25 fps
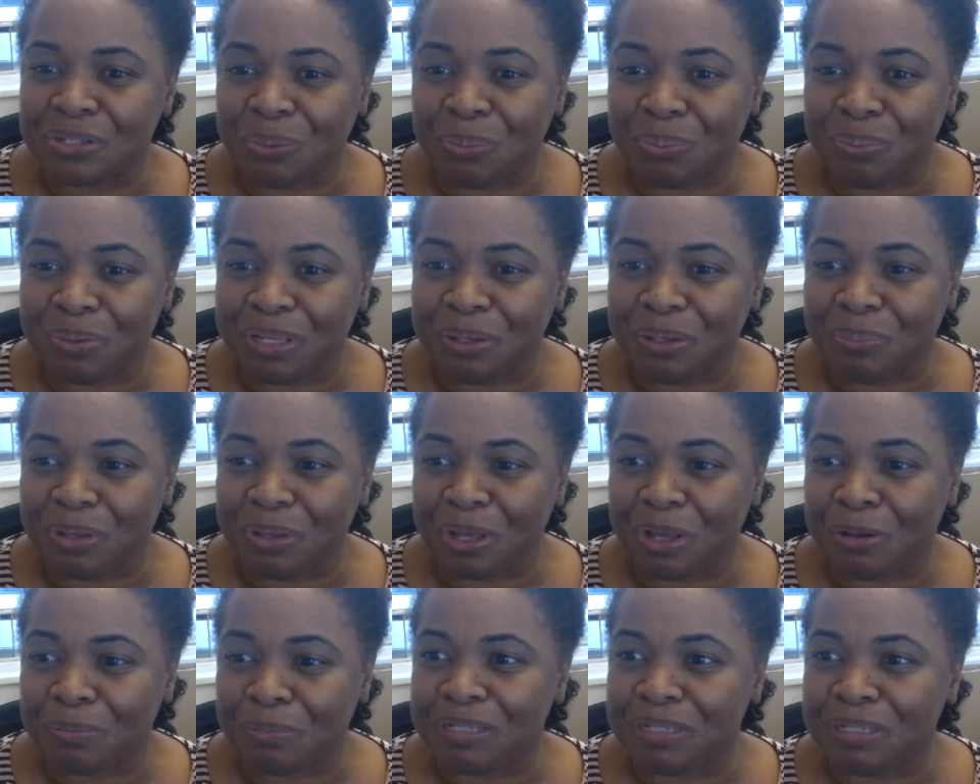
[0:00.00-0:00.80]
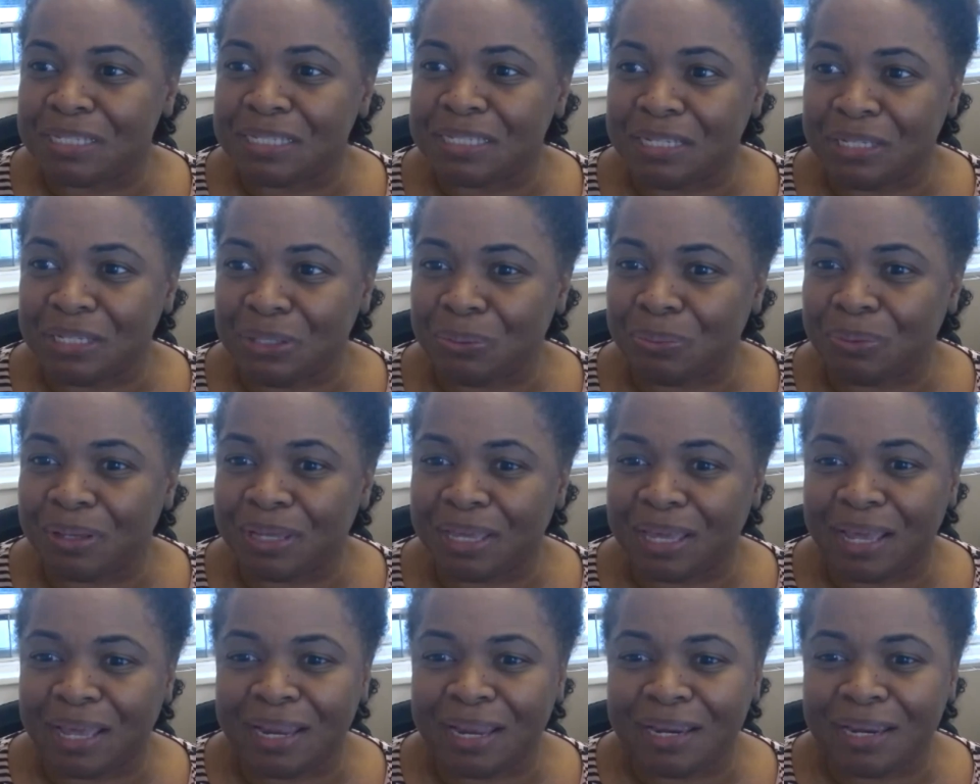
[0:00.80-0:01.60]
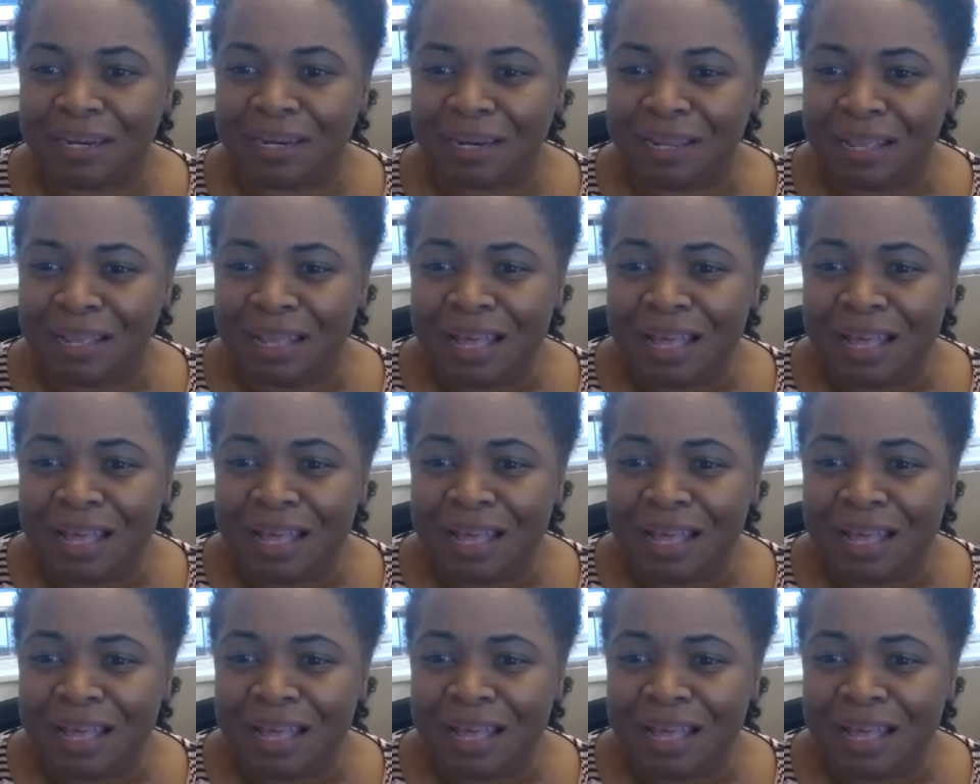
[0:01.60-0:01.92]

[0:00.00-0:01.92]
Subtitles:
So we hope to see you again.